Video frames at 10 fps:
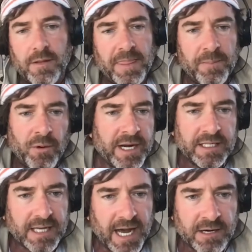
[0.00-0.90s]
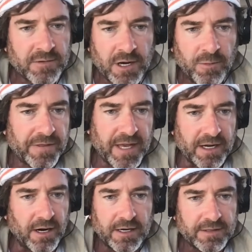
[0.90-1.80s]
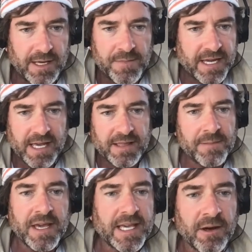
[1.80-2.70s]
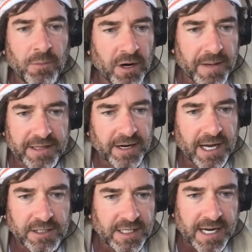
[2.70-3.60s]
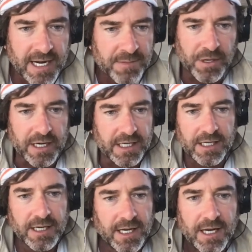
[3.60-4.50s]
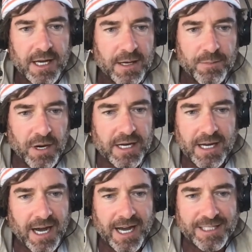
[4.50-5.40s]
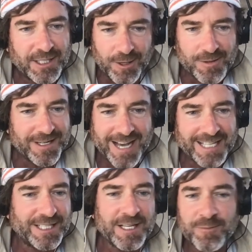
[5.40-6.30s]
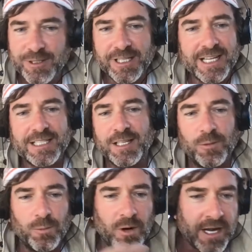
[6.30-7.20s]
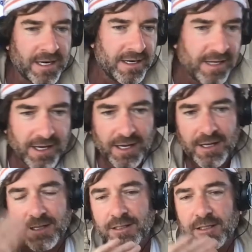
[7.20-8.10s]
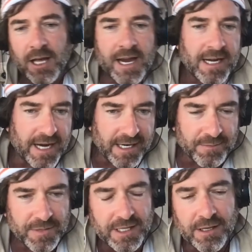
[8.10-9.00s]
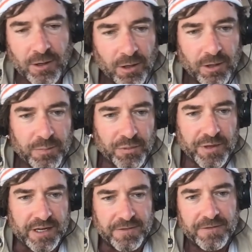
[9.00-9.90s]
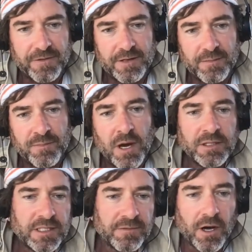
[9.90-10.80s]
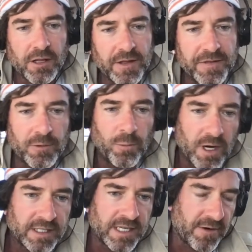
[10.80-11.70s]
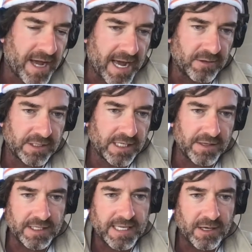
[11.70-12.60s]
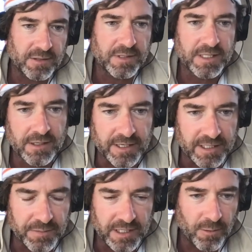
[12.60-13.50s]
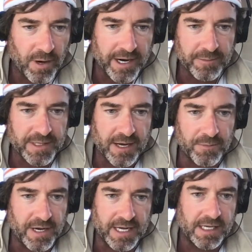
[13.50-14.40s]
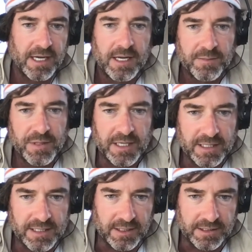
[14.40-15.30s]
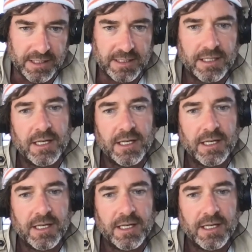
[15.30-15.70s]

the point is, I don't know what they are. They yeah, they no, may care more about their house than anybody. Right but I don't I didn't relate to one line item in the whole brief. Most of all that there was no house and this house was going to be acquired without my being consulted.